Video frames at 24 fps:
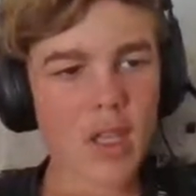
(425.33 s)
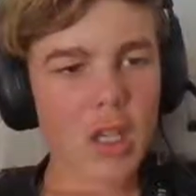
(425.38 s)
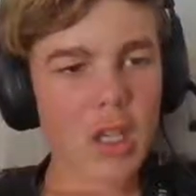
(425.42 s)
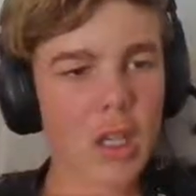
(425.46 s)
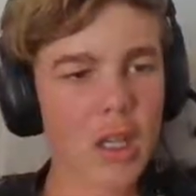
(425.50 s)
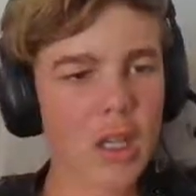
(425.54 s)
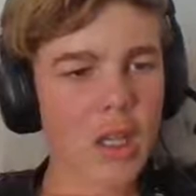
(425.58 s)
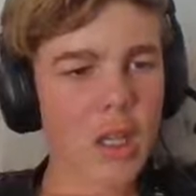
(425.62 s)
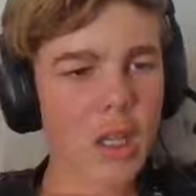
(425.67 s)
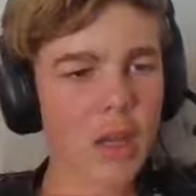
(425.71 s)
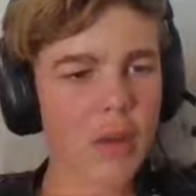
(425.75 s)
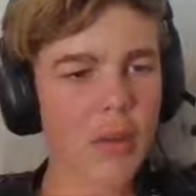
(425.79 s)

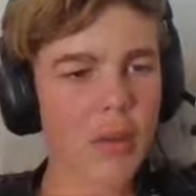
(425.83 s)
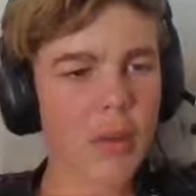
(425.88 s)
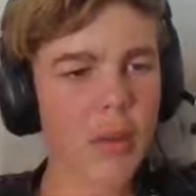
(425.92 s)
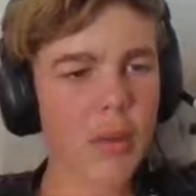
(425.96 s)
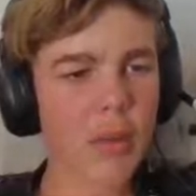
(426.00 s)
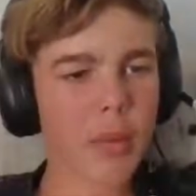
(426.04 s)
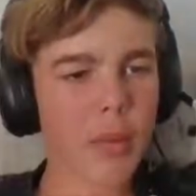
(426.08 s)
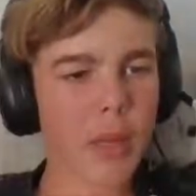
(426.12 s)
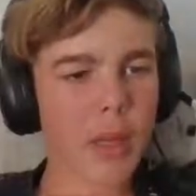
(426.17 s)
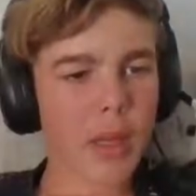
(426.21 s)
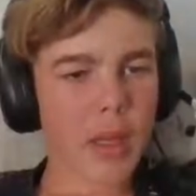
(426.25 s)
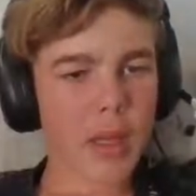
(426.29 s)
And now we
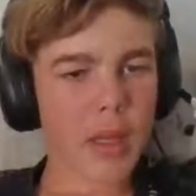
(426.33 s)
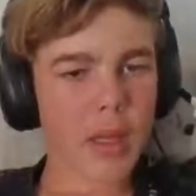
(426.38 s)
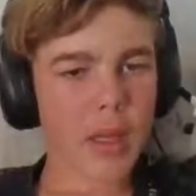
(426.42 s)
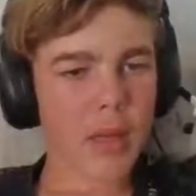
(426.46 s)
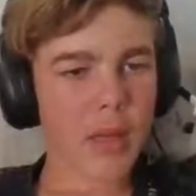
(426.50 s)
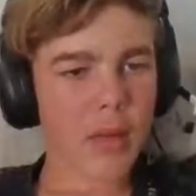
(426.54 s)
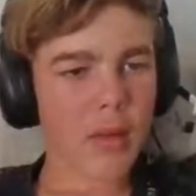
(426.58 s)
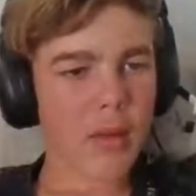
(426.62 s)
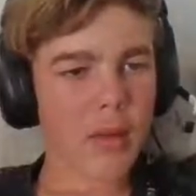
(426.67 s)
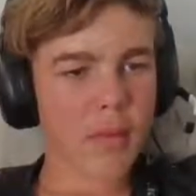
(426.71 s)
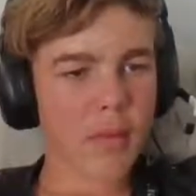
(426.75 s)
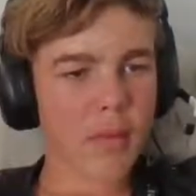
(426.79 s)
will
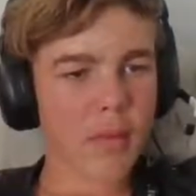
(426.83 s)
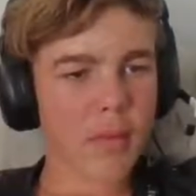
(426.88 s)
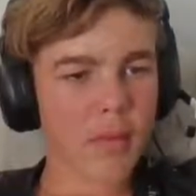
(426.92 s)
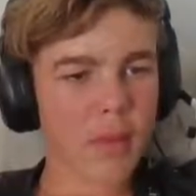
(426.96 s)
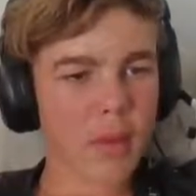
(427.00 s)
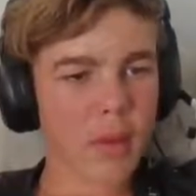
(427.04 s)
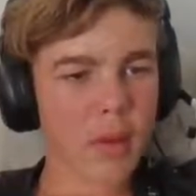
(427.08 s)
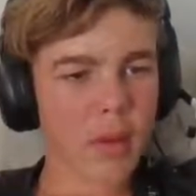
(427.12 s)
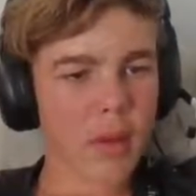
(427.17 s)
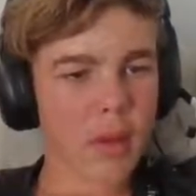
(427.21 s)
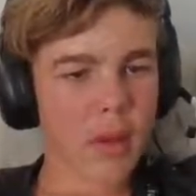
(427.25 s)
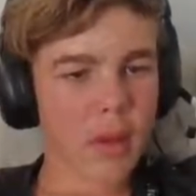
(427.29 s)
have
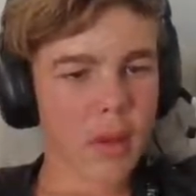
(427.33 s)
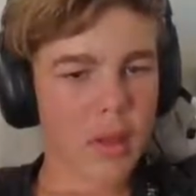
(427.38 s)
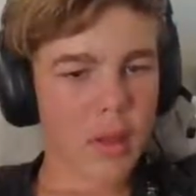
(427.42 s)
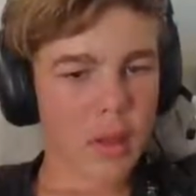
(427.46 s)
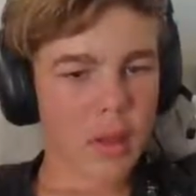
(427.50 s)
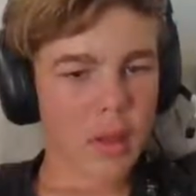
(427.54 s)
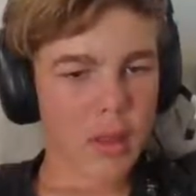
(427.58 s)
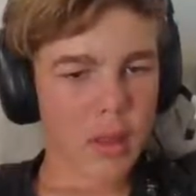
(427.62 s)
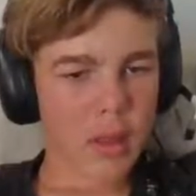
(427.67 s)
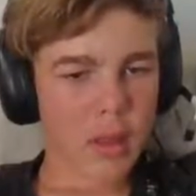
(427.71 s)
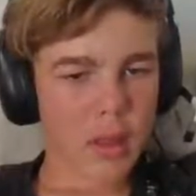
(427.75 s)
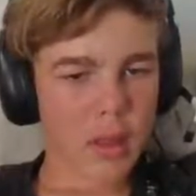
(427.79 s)

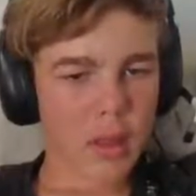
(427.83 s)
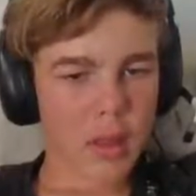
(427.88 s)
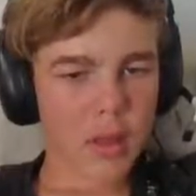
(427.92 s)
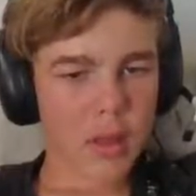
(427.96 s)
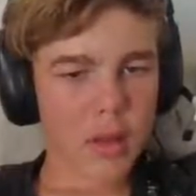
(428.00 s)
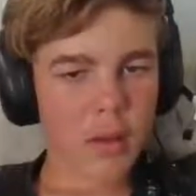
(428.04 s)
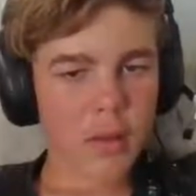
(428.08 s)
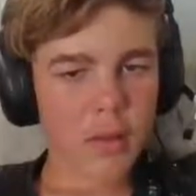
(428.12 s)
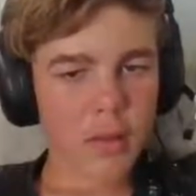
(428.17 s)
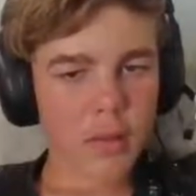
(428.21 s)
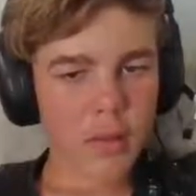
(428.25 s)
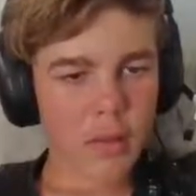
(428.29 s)

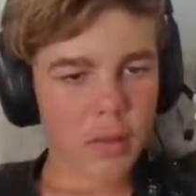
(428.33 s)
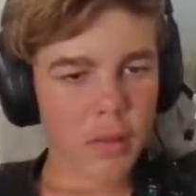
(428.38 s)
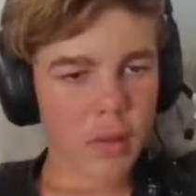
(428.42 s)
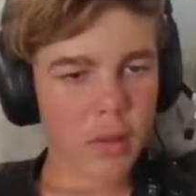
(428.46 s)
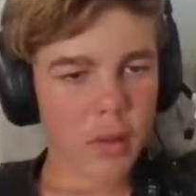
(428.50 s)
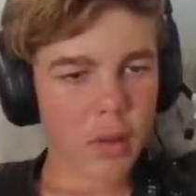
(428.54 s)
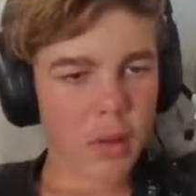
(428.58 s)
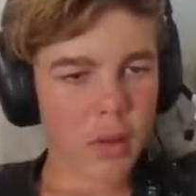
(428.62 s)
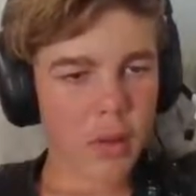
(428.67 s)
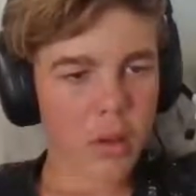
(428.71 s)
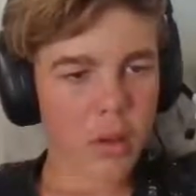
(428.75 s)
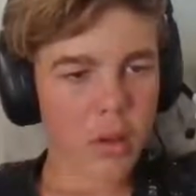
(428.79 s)
if
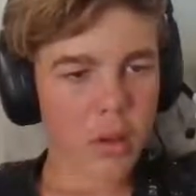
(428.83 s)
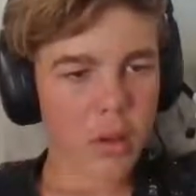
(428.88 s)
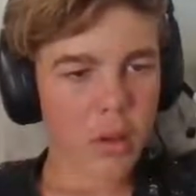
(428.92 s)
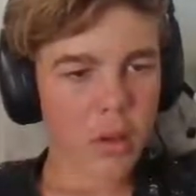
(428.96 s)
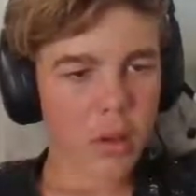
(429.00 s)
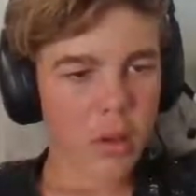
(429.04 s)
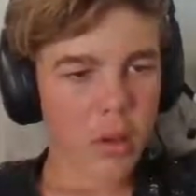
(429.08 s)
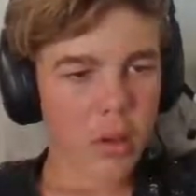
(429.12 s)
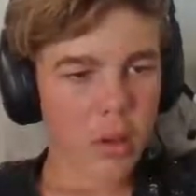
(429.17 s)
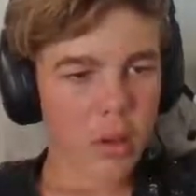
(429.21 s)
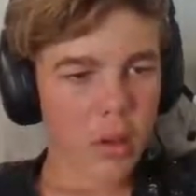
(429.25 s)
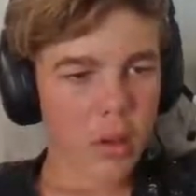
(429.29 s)

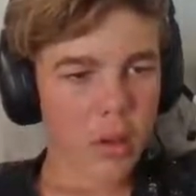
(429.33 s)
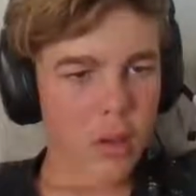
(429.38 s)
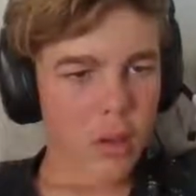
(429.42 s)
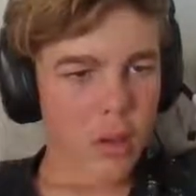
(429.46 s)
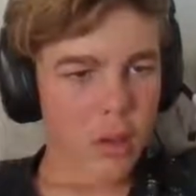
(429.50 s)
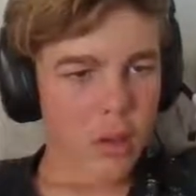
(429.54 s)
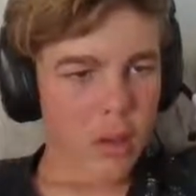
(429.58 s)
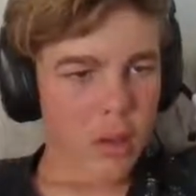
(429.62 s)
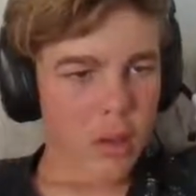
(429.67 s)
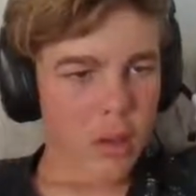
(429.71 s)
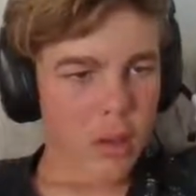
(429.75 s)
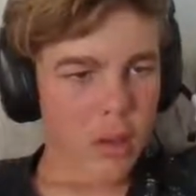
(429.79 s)

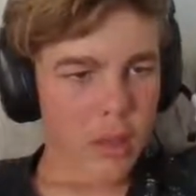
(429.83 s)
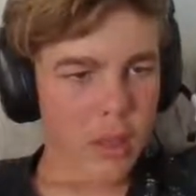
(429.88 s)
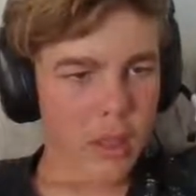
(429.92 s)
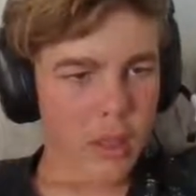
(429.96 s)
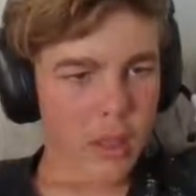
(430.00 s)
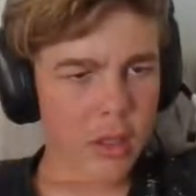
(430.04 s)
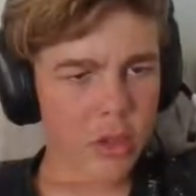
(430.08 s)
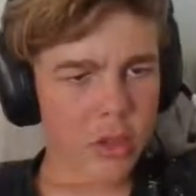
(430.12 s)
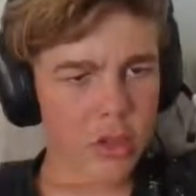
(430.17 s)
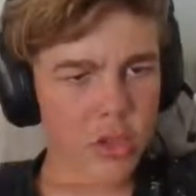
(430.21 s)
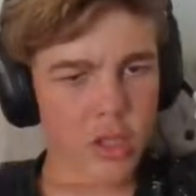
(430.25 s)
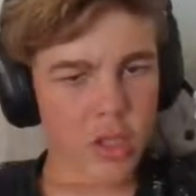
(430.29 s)

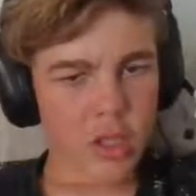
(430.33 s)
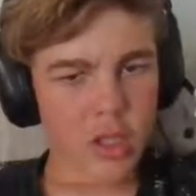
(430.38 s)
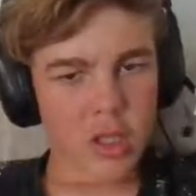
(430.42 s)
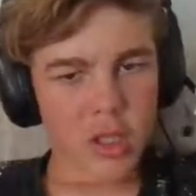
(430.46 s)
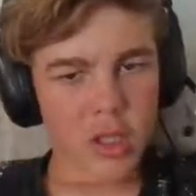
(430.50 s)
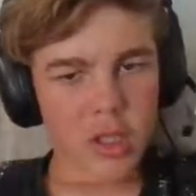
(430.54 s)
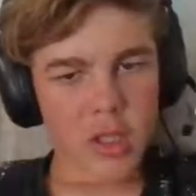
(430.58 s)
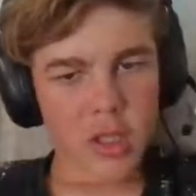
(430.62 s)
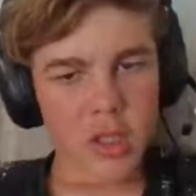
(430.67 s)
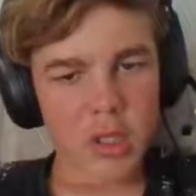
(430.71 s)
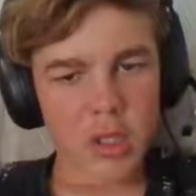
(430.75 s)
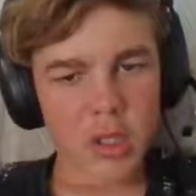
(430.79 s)

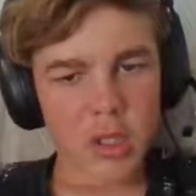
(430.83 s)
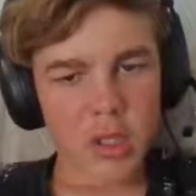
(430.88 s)
touching